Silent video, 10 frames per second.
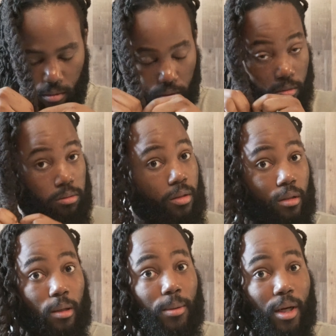Whew,
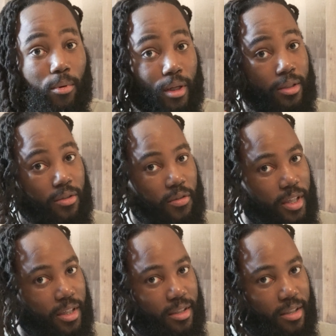so I'm gonna breeze through
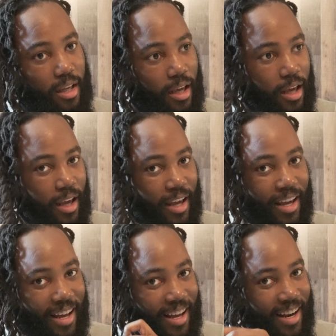this and
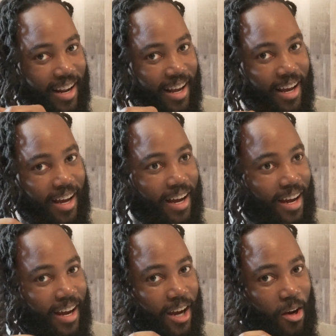
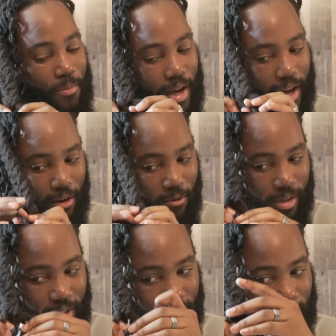come back
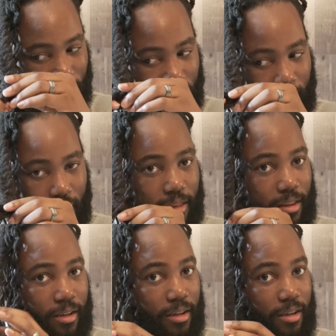once we're at
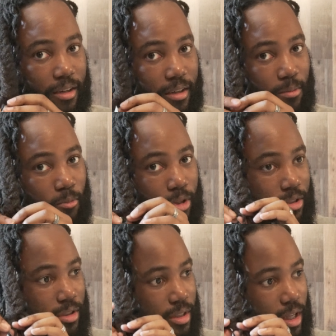the
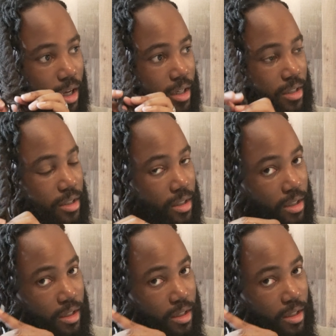moisture stage.